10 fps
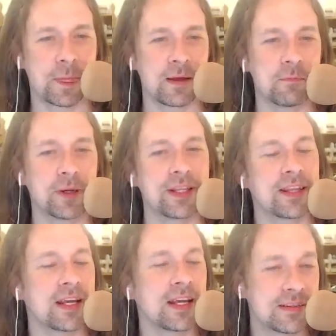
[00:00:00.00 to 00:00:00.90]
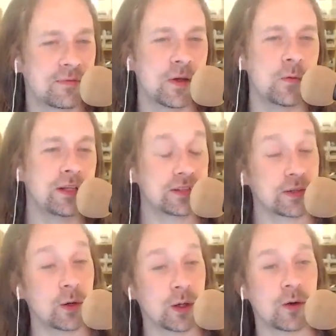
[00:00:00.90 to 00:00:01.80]
but the thing is, if you went
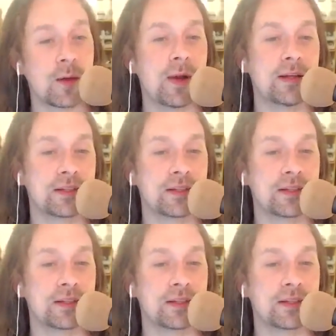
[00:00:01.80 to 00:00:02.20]
solo, I bet